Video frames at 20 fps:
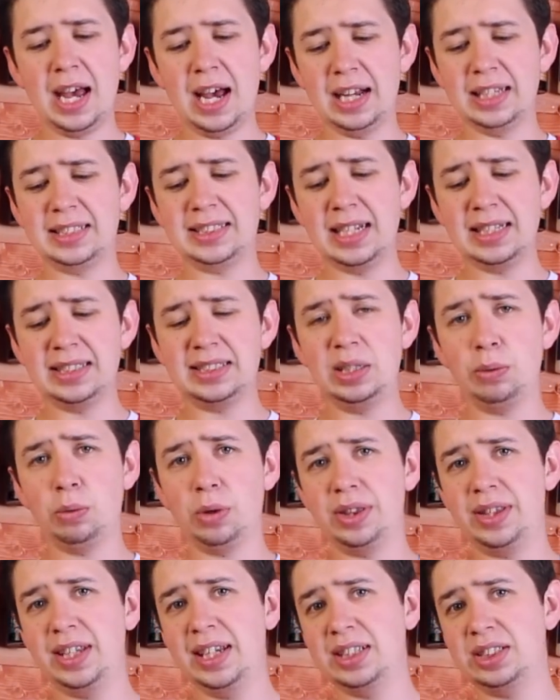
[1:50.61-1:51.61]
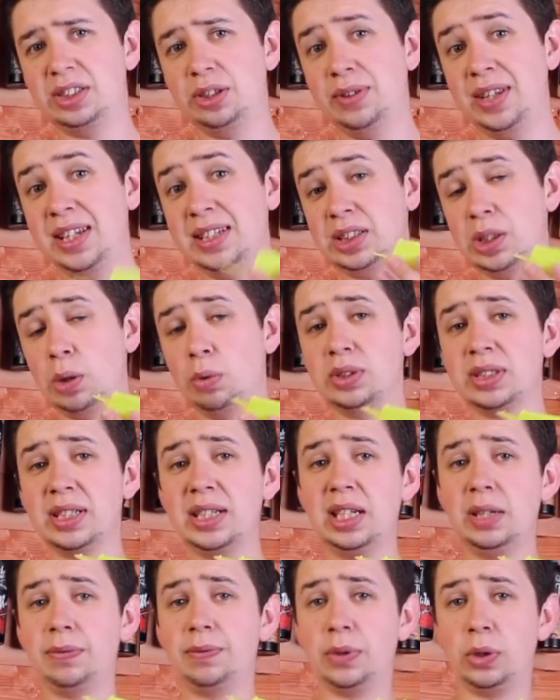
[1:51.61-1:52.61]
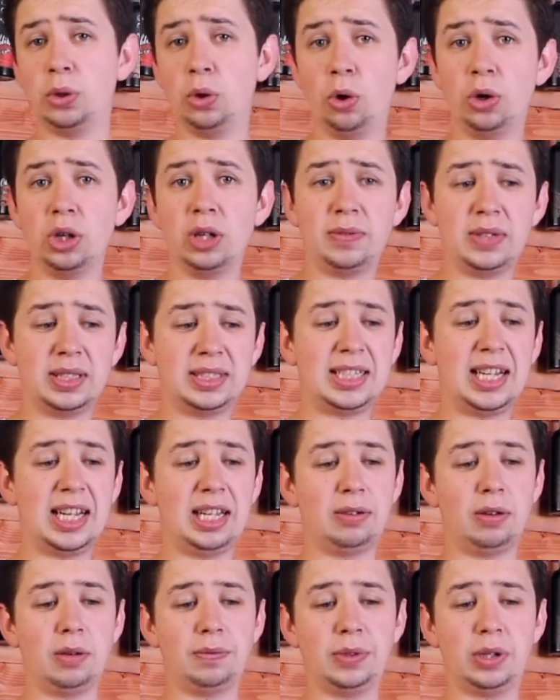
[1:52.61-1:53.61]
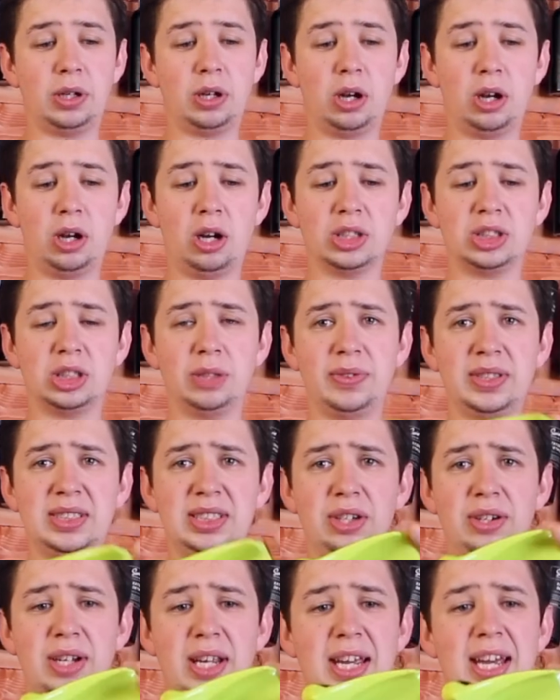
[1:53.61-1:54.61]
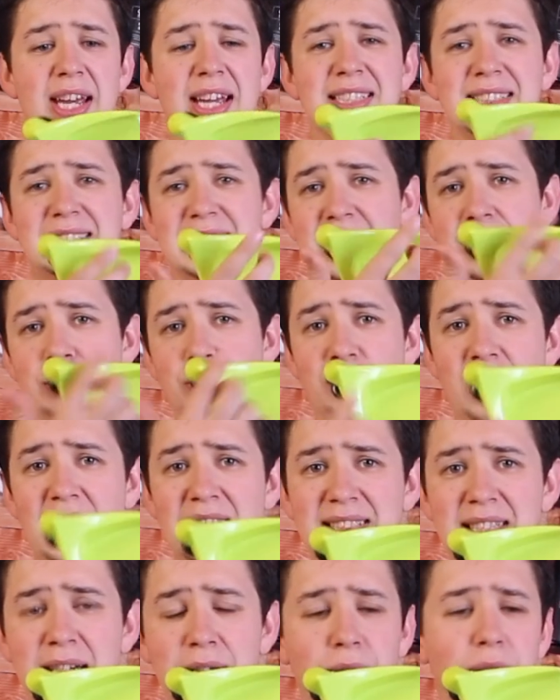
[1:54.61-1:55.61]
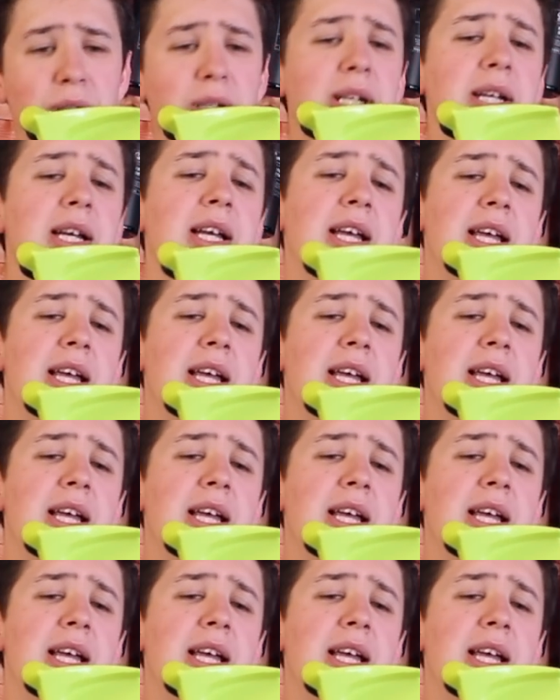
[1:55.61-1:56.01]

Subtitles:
And essentially what these do, these go underneath the corner of the tyre of your car. So if you see on here, it's like a right angle.